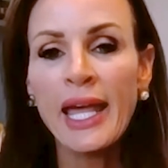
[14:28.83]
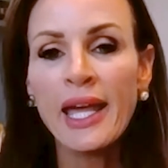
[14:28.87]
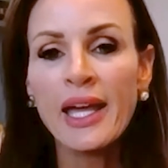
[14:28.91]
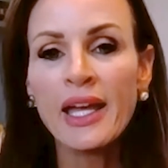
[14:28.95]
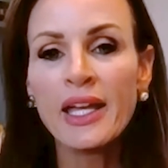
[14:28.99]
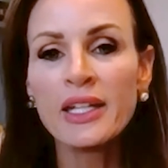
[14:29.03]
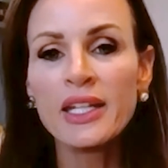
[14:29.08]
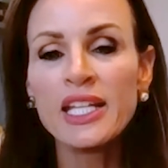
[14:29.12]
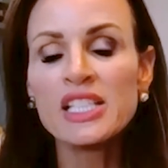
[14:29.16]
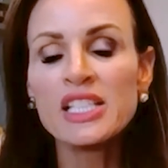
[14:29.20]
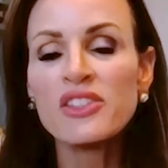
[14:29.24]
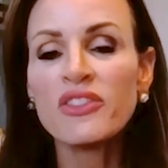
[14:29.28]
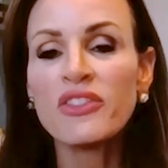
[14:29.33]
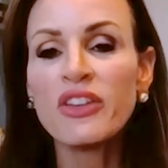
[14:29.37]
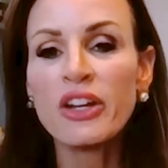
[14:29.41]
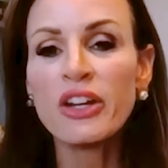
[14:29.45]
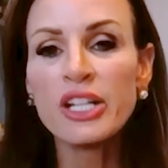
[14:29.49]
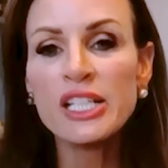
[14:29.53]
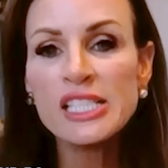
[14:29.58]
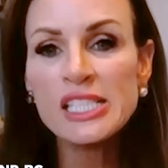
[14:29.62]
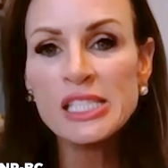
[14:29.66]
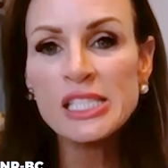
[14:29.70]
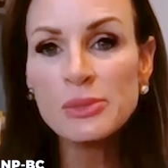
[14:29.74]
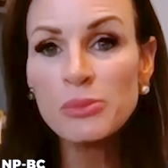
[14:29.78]
And it's
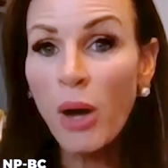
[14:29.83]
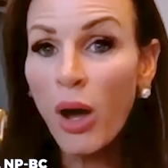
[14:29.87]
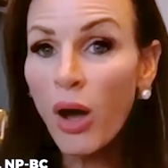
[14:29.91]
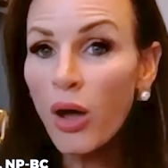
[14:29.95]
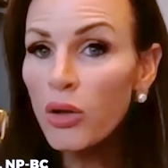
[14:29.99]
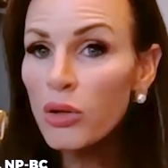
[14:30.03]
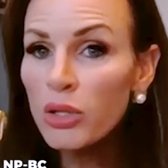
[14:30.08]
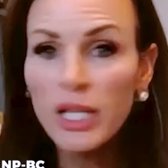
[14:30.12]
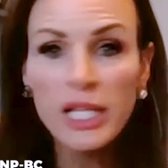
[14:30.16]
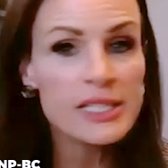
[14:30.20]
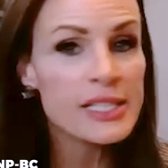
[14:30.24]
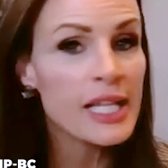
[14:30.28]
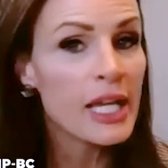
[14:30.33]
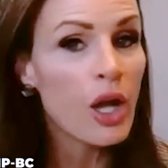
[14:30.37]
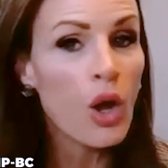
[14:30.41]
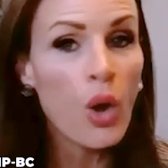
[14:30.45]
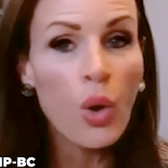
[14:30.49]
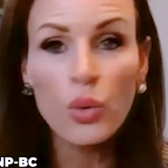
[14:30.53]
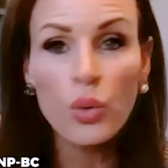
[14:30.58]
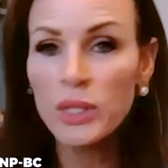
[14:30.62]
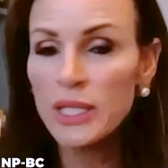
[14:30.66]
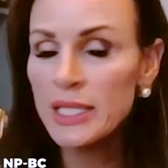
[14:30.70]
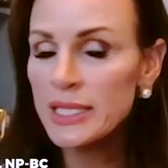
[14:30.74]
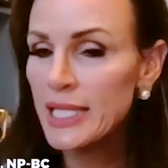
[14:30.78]
very small because I
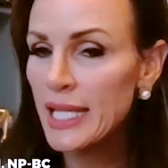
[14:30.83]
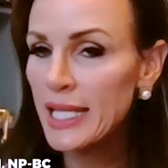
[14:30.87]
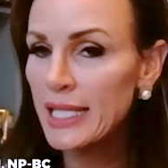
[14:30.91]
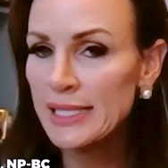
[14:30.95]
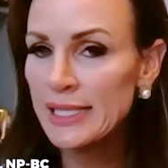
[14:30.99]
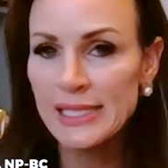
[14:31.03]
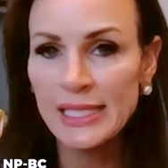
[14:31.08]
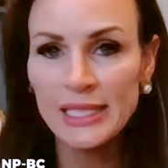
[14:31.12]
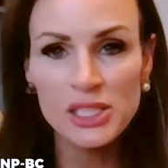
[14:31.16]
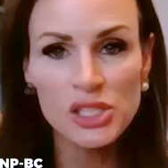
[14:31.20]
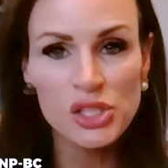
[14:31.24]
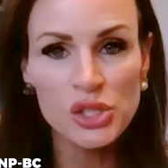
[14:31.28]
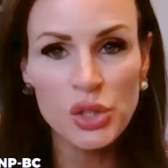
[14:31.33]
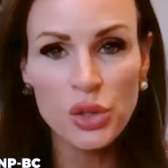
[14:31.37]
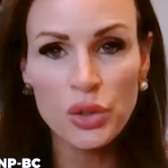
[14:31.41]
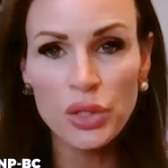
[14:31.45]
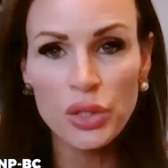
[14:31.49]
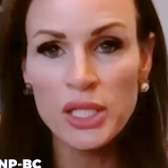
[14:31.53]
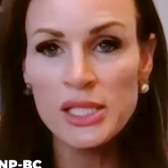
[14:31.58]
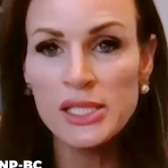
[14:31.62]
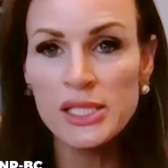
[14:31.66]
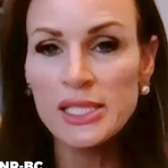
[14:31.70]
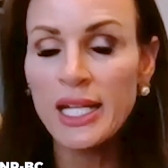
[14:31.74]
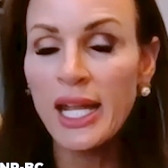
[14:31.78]
only take 6
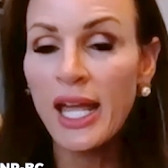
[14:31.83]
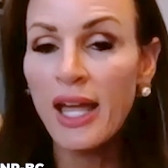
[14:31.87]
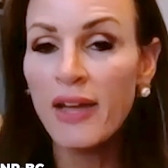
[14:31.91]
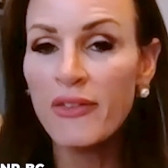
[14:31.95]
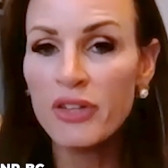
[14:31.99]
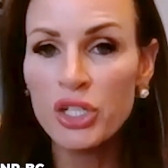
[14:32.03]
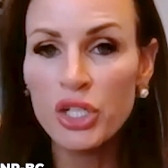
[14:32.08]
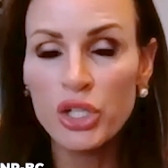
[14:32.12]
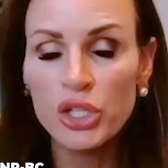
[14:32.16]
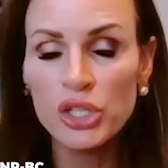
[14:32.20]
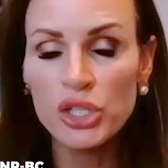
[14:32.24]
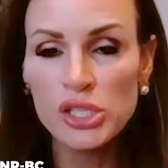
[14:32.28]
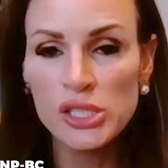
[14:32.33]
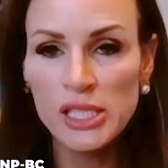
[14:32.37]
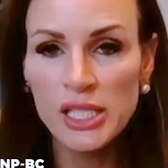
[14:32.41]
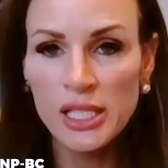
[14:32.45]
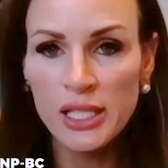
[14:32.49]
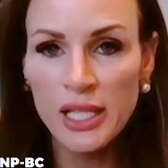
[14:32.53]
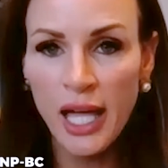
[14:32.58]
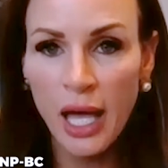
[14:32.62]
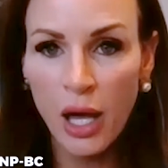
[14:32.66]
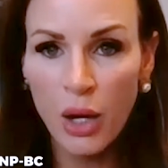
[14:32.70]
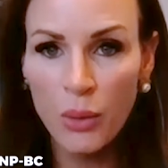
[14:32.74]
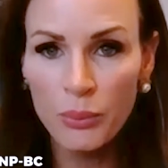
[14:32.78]
students and I have a nurse that
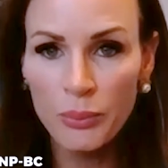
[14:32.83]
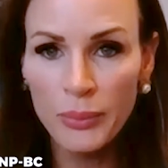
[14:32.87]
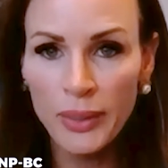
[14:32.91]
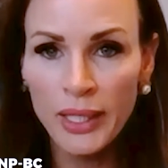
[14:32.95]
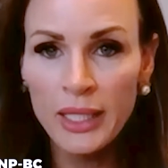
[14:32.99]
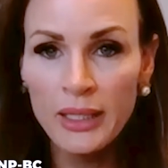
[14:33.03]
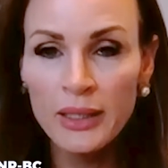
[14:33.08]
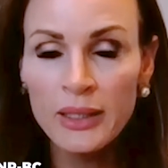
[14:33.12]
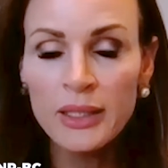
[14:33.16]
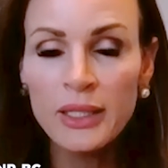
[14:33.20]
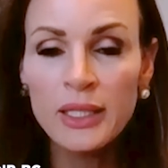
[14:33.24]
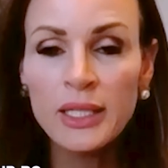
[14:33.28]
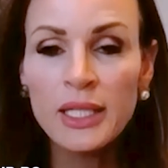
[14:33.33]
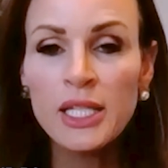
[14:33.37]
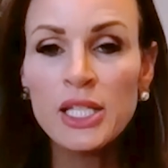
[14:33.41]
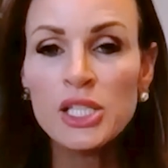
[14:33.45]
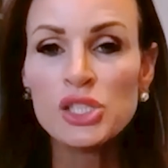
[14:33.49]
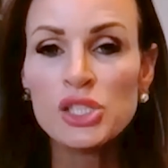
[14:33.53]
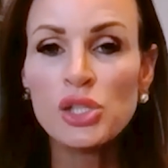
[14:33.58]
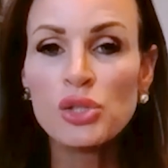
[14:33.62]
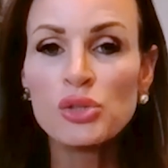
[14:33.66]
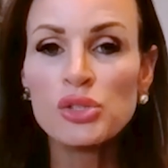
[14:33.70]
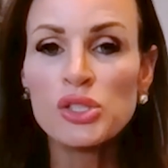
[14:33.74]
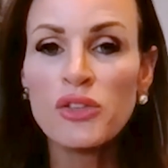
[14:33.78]
help me.
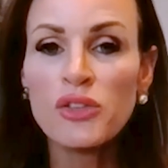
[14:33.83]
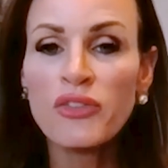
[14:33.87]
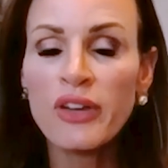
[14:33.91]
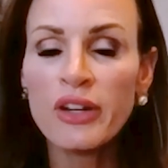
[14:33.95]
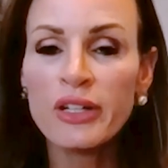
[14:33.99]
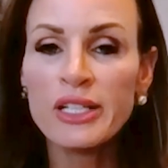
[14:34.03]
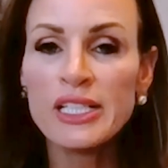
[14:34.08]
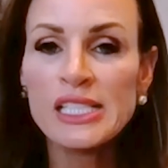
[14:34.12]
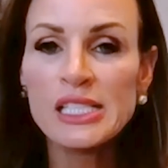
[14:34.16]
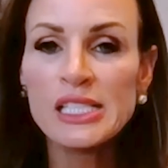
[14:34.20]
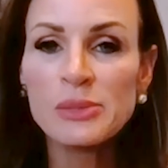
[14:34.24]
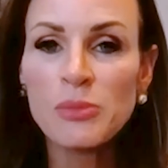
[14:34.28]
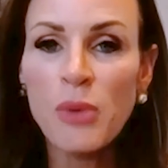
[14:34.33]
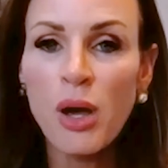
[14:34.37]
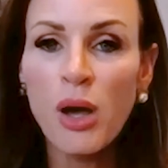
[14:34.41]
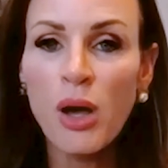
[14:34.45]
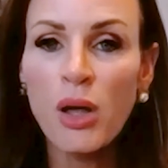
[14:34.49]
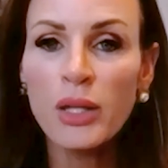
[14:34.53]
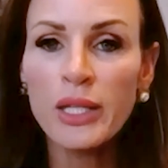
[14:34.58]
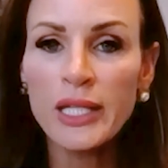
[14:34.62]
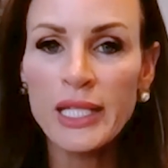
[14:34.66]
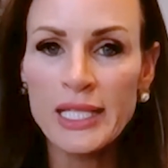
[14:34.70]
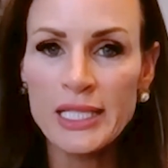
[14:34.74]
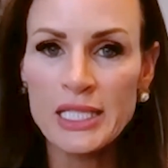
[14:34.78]
So it's a very
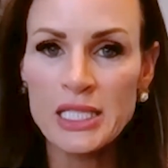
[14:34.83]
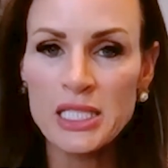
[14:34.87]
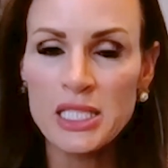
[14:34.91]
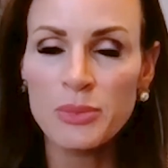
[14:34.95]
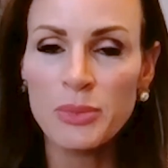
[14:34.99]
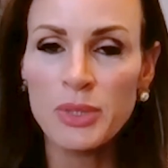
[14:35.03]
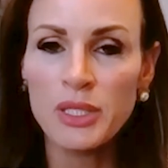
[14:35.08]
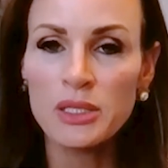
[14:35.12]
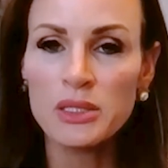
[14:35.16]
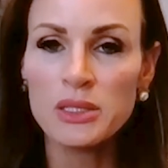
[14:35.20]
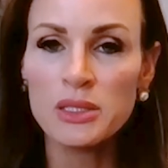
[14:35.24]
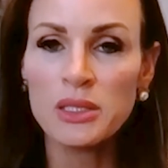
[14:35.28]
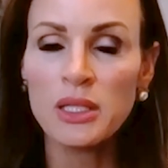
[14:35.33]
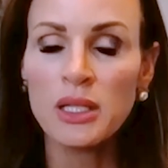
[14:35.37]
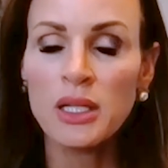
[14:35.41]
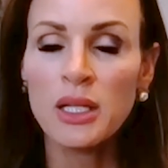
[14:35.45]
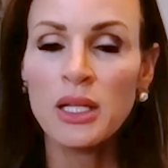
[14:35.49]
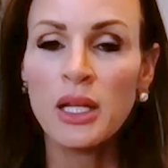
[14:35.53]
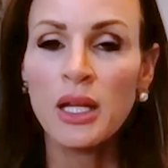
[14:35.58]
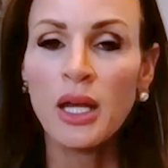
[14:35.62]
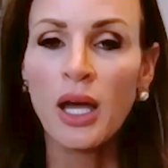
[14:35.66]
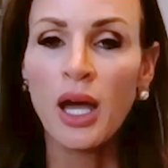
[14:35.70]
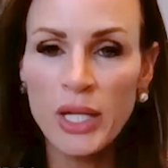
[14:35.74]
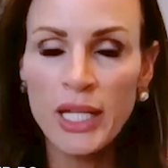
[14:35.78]
small, intimate
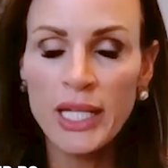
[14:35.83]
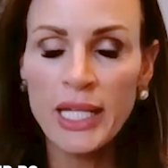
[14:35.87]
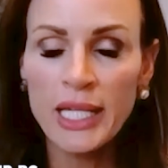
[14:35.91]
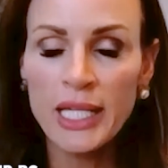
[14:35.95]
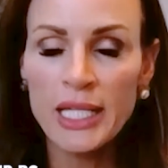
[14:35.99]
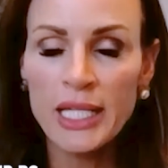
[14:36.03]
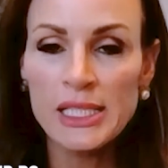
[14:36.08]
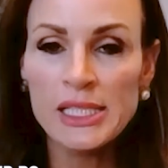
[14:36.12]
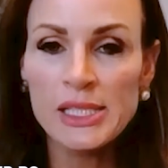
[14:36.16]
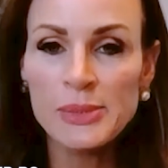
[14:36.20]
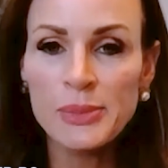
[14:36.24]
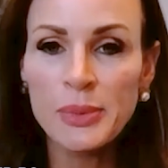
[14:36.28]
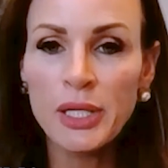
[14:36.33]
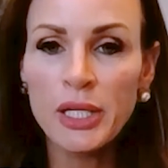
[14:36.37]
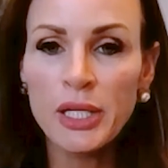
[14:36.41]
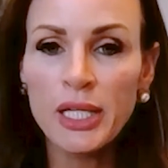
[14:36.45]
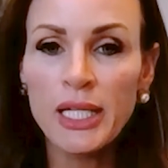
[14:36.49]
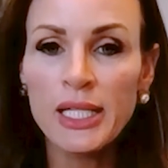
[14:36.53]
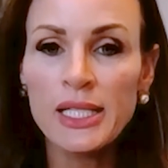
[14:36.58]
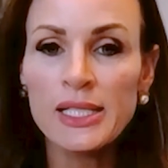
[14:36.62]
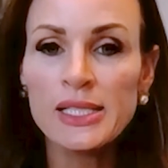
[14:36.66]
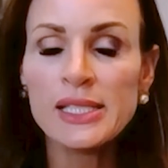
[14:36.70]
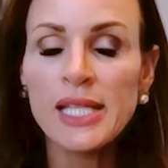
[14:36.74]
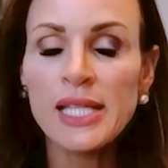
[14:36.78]
training
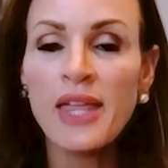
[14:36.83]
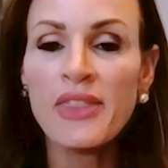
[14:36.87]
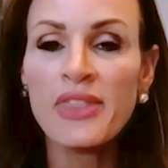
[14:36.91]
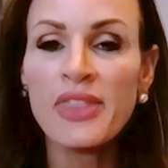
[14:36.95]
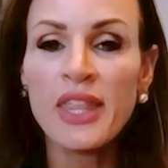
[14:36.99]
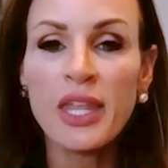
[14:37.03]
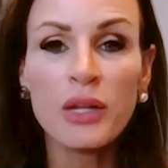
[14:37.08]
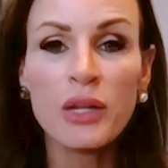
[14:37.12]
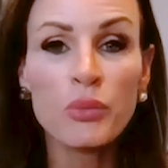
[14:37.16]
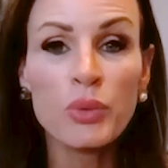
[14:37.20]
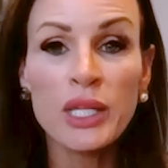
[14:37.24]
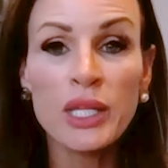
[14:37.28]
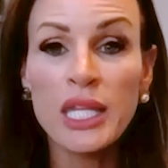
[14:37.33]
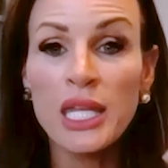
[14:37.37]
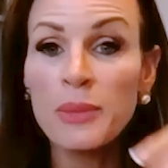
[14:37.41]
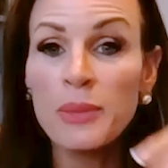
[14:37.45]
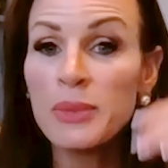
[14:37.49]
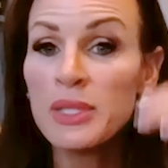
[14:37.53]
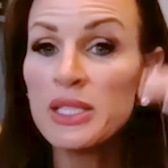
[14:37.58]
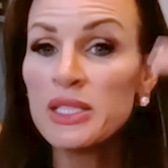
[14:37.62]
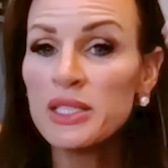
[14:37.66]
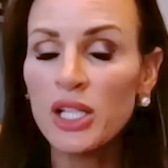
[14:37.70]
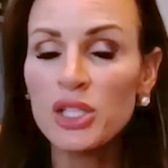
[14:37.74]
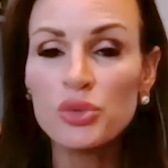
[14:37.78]
experience. And then we
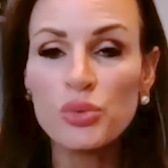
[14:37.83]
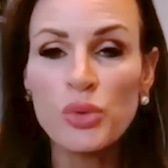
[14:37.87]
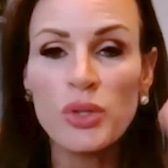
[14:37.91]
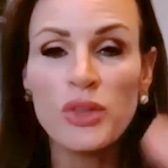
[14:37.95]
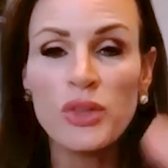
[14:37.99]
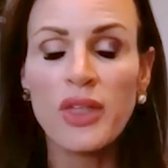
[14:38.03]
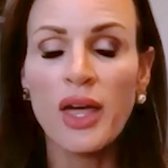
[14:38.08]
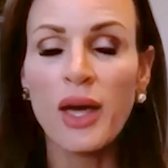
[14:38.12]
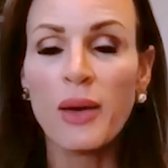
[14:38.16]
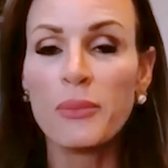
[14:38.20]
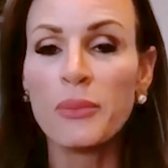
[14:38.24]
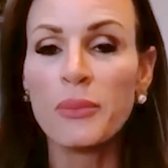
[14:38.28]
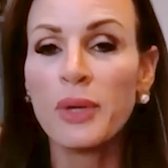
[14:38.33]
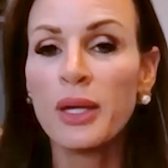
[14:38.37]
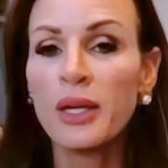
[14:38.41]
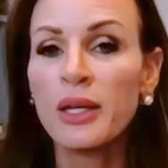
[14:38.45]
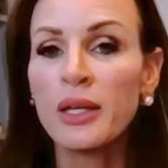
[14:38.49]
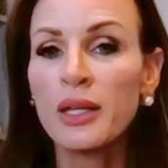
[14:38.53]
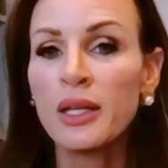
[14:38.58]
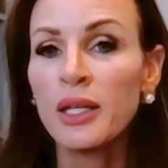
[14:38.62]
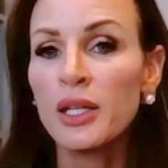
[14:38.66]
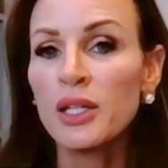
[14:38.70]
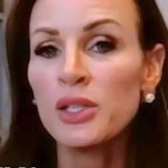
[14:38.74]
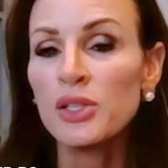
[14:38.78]
keep in touch with them.
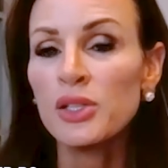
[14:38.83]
